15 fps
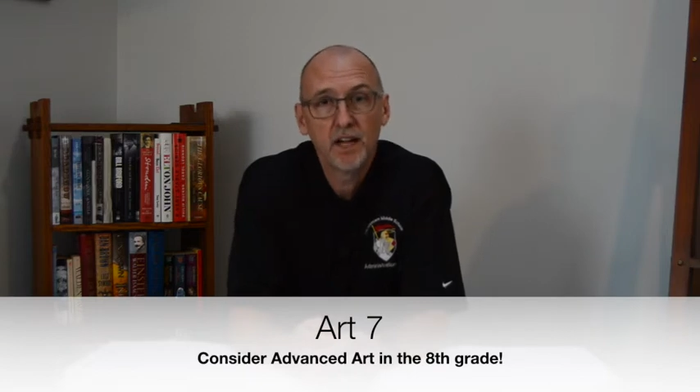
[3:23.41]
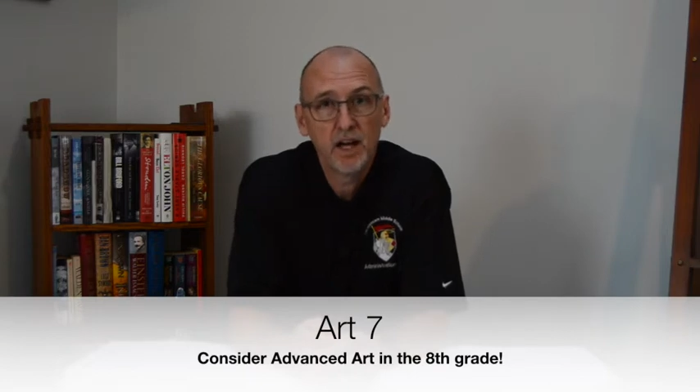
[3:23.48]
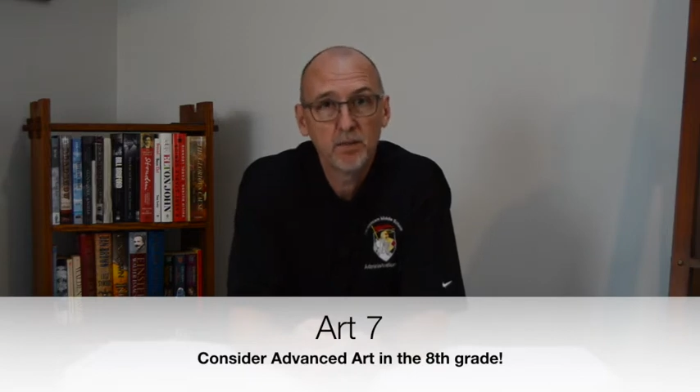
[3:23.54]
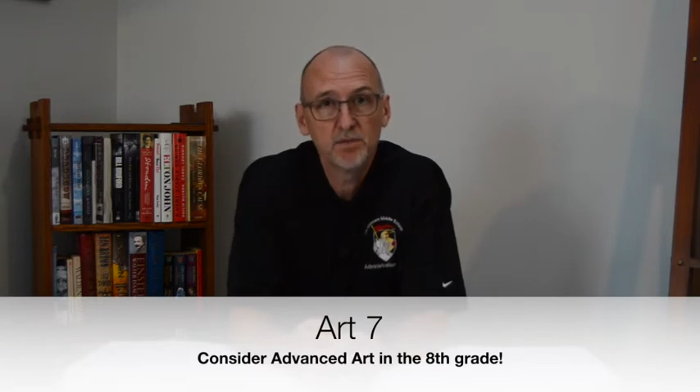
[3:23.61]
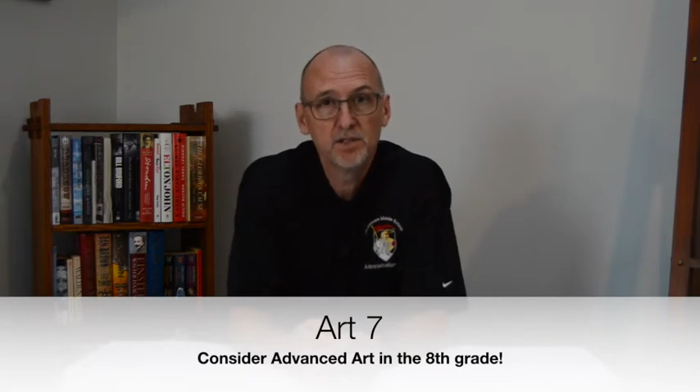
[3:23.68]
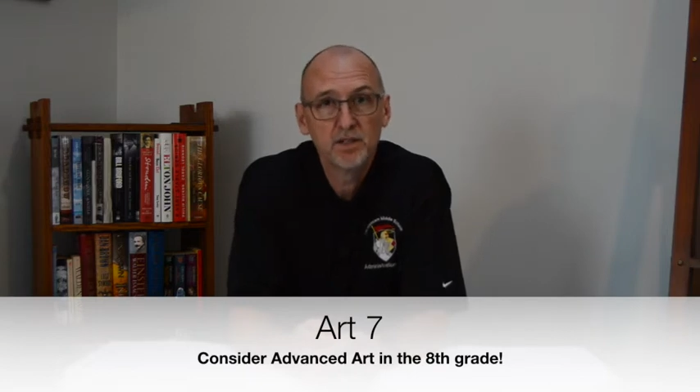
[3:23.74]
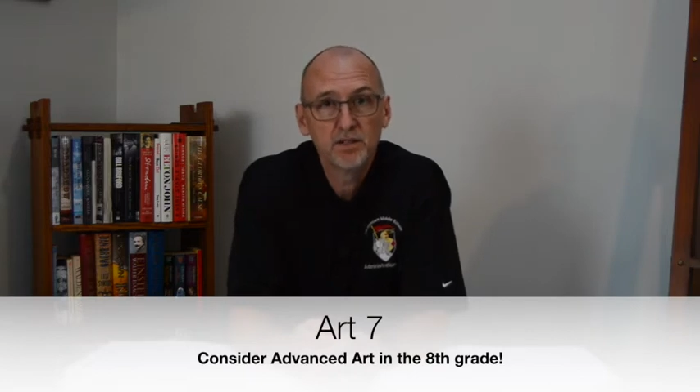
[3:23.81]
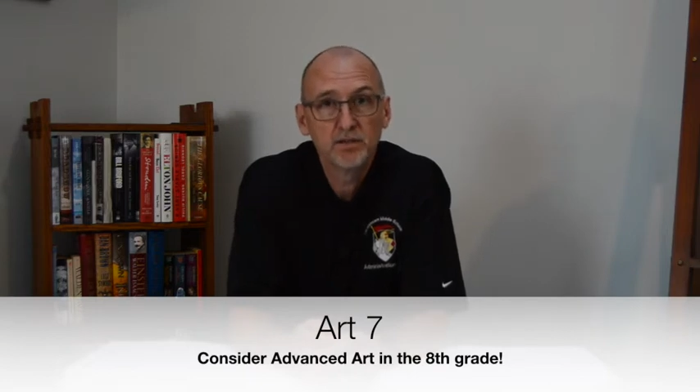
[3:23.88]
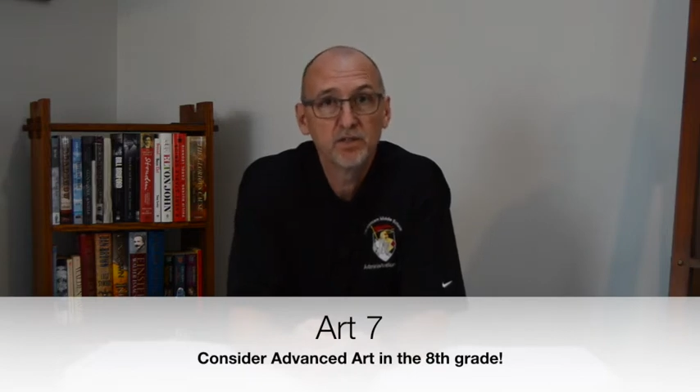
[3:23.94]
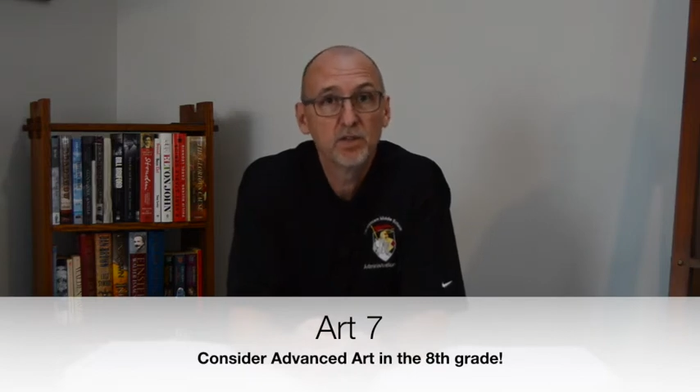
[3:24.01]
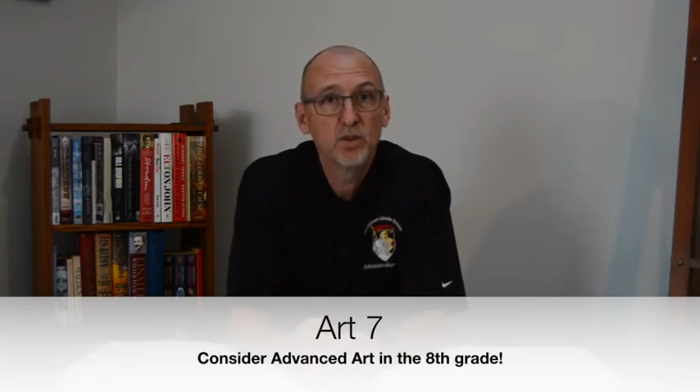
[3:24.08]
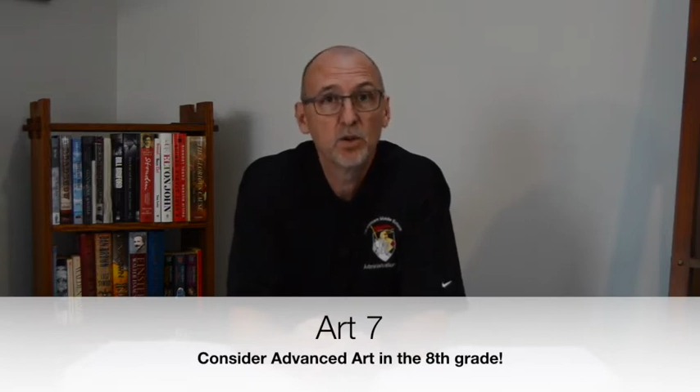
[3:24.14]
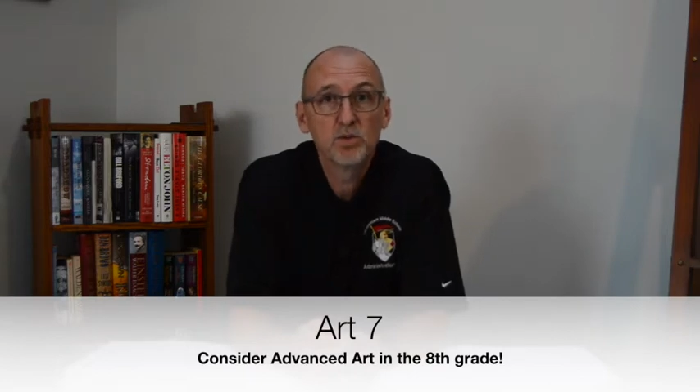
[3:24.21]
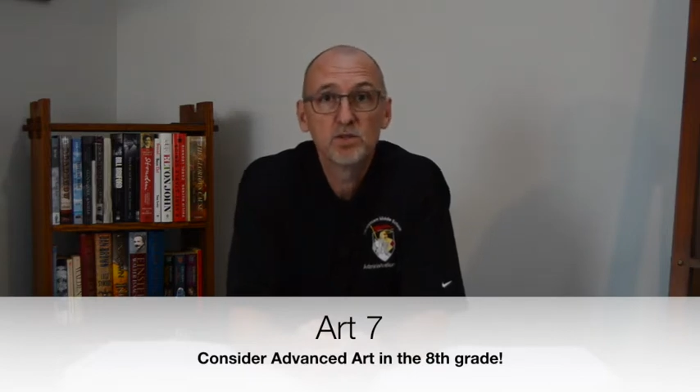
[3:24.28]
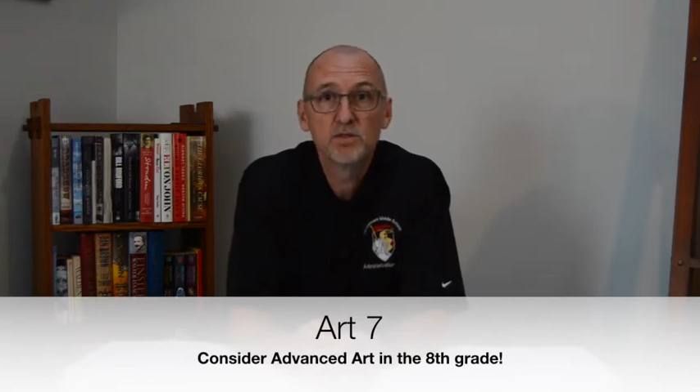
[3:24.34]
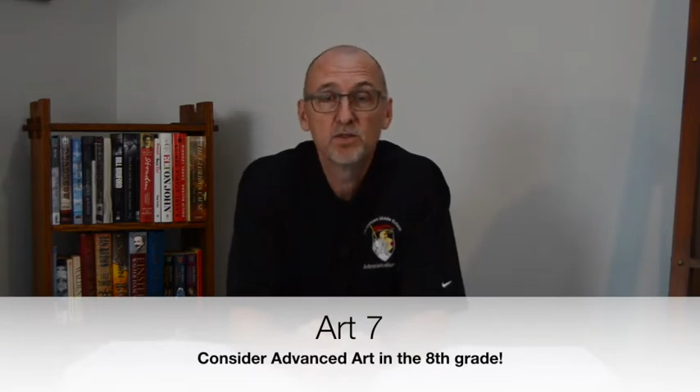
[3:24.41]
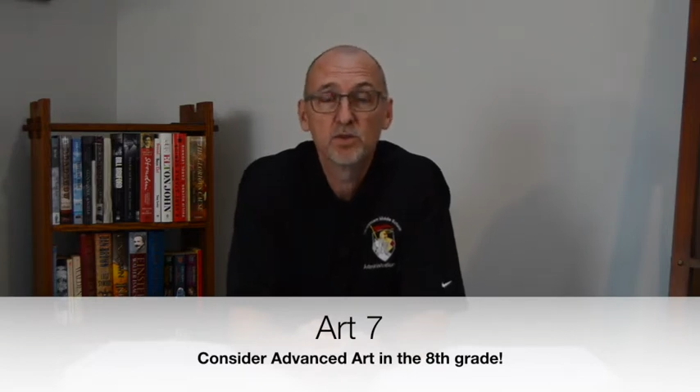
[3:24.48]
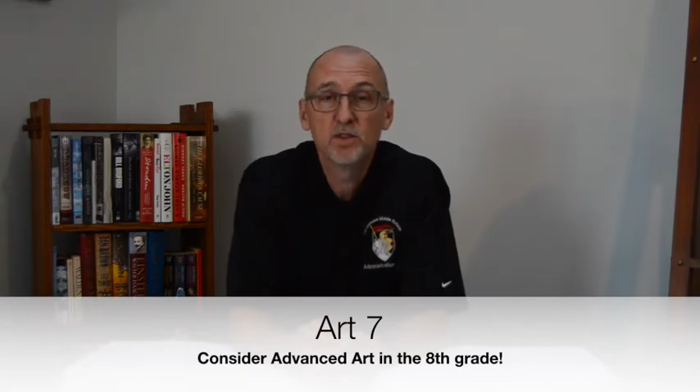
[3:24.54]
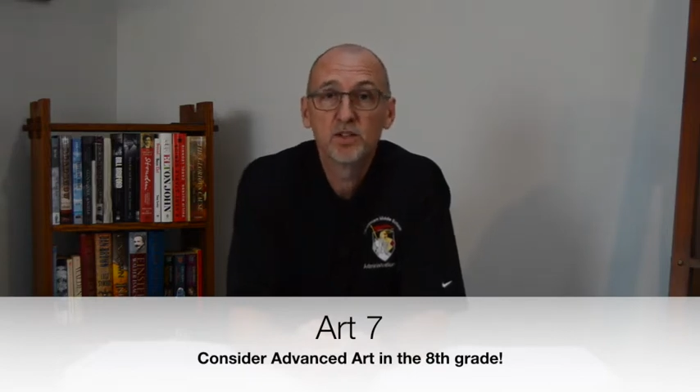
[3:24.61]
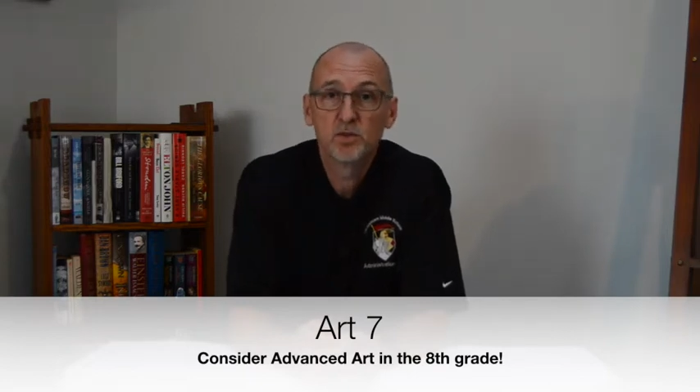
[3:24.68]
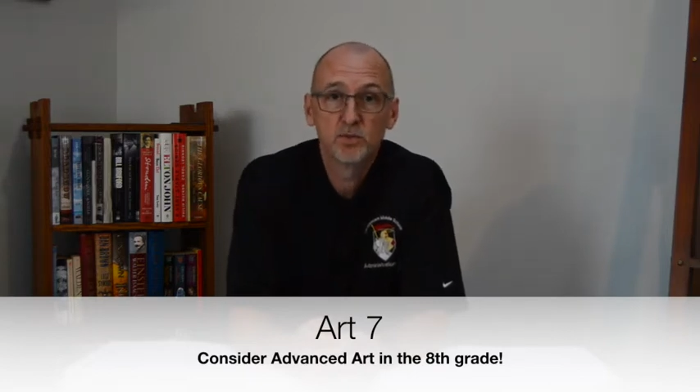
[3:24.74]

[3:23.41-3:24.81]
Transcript: option for those of you that are